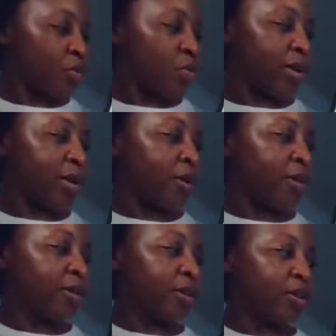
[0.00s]

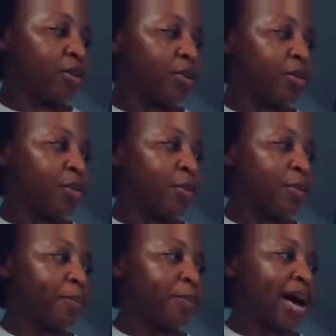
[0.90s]
Will
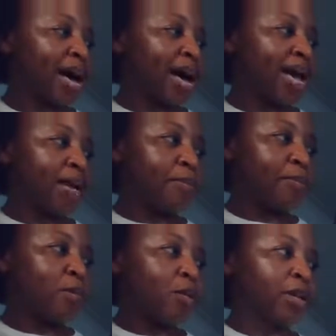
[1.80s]
you buy
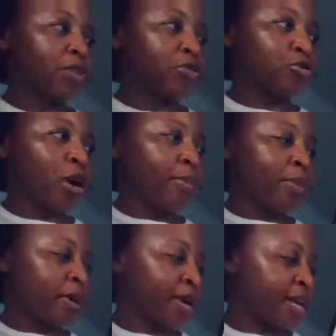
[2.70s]
more
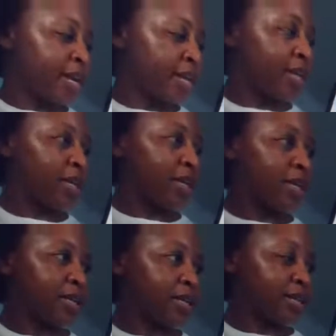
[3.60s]
strawberry
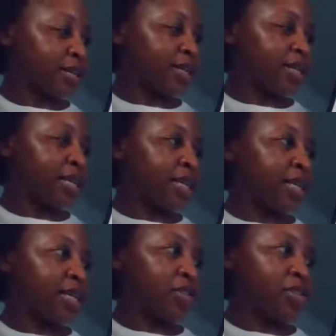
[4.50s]

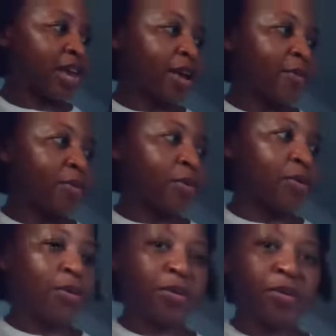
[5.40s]
scented
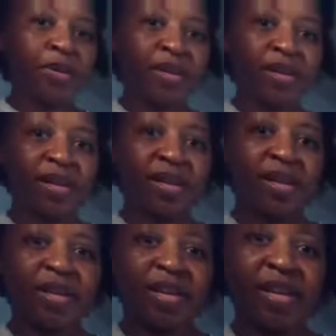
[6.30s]
shampoo?
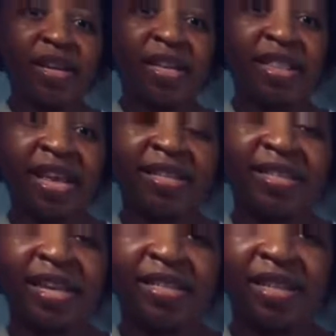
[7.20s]
and
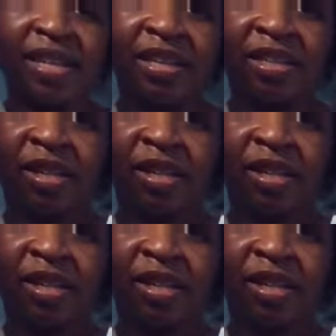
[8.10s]
that's that sentence